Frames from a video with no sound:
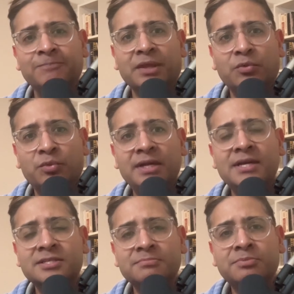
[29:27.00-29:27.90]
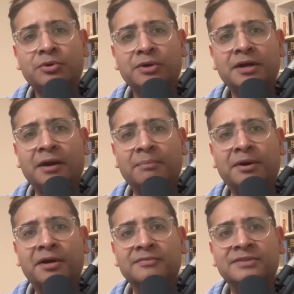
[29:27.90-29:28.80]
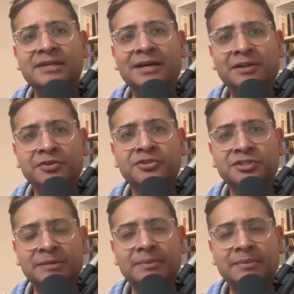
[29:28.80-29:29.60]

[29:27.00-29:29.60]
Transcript: we as a board are part of the eldership,